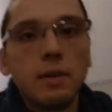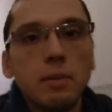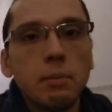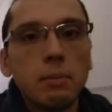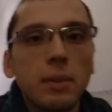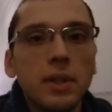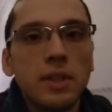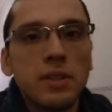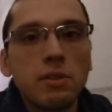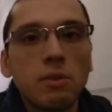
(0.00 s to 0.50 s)

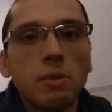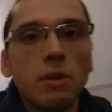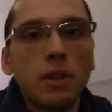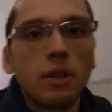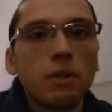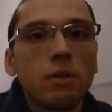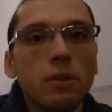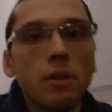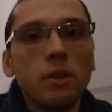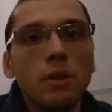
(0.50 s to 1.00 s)
But it's
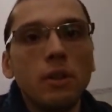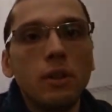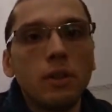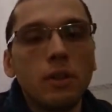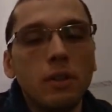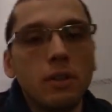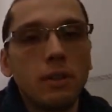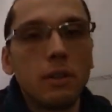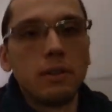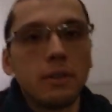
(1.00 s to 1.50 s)
quite good.
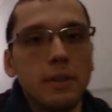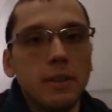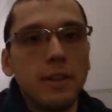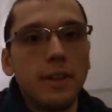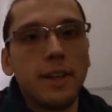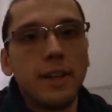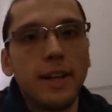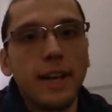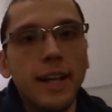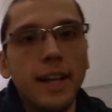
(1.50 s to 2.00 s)

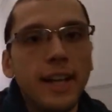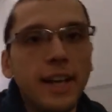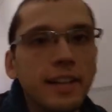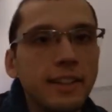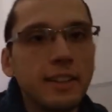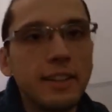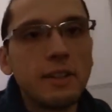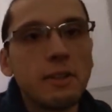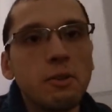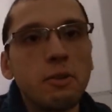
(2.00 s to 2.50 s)
I like
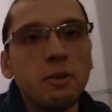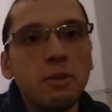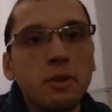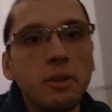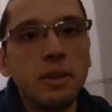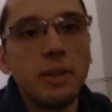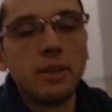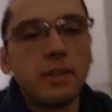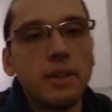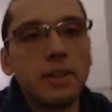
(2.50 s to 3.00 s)
the cold.
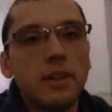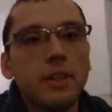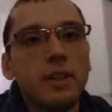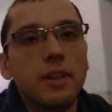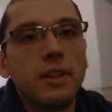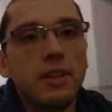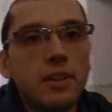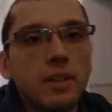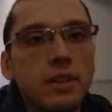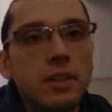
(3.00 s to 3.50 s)

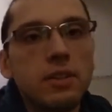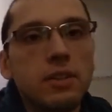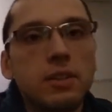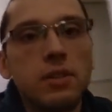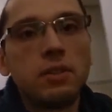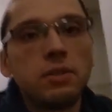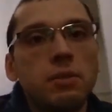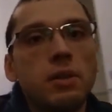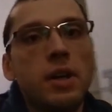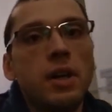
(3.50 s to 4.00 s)

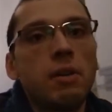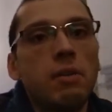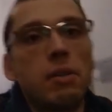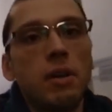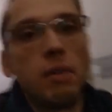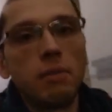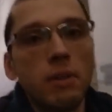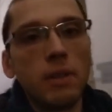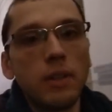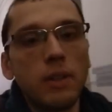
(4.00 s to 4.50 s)
So now
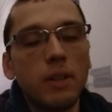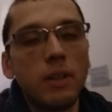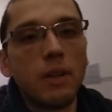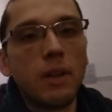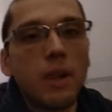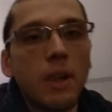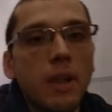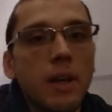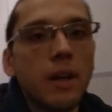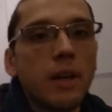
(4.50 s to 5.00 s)
I
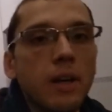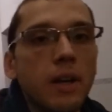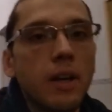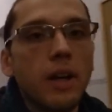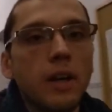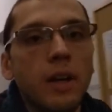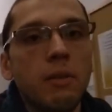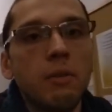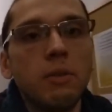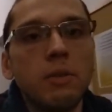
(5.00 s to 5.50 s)

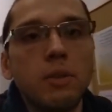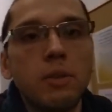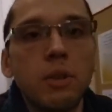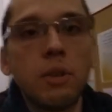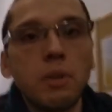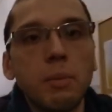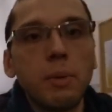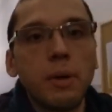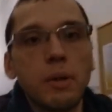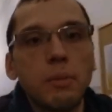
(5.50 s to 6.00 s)
will
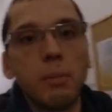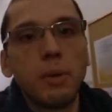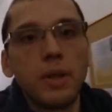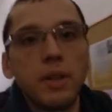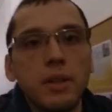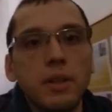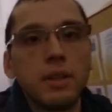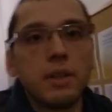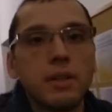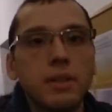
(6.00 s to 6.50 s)
talk about my
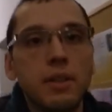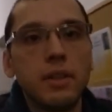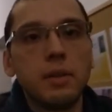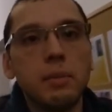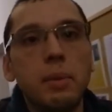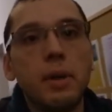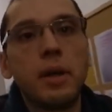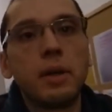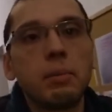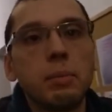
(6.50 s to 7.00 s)

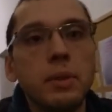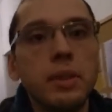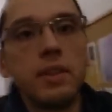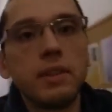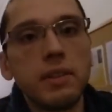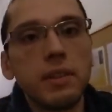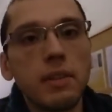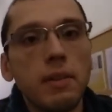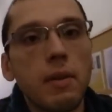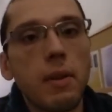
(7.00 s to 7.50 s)

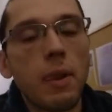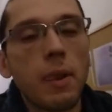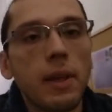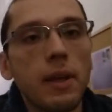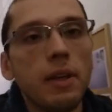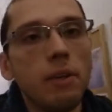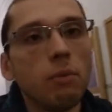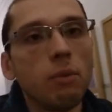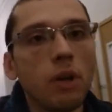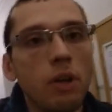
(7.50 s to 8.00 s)
department
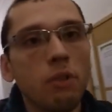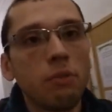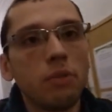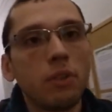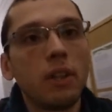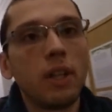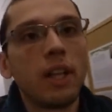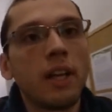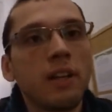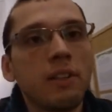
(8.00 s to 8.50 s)
in one of the
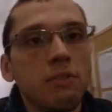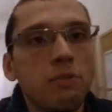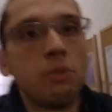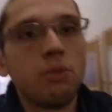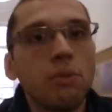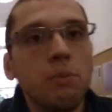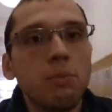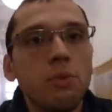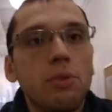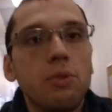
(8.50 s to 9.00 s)

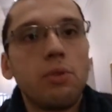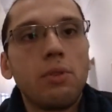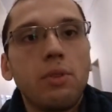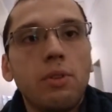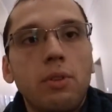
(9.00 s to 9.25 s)
classrooms.